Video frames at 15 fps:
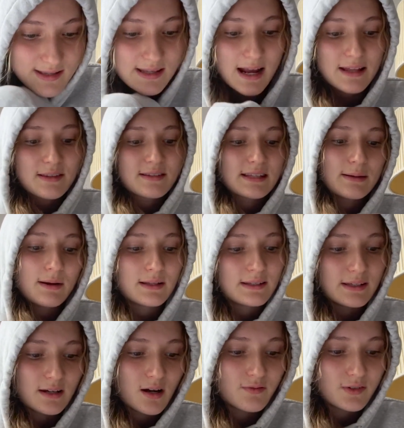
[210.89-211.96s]
they had the same
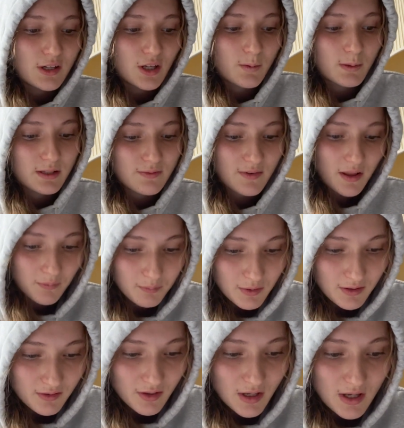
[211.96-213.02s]
idea of economic
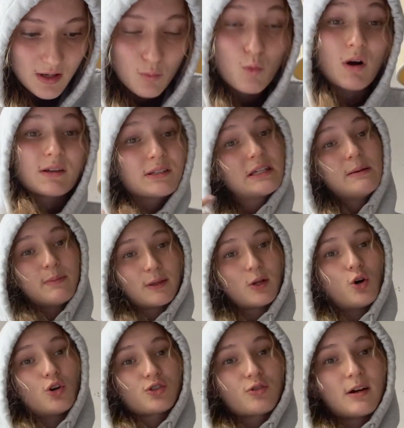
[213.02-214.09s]
development whilst keeping
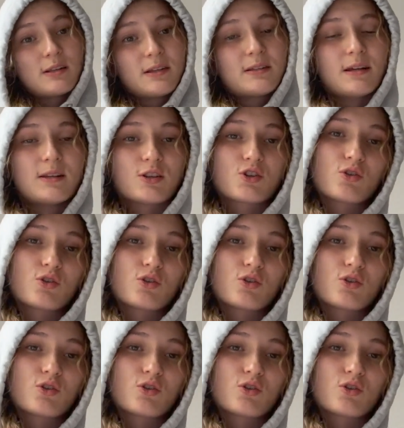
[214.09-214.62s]
their autocratic status.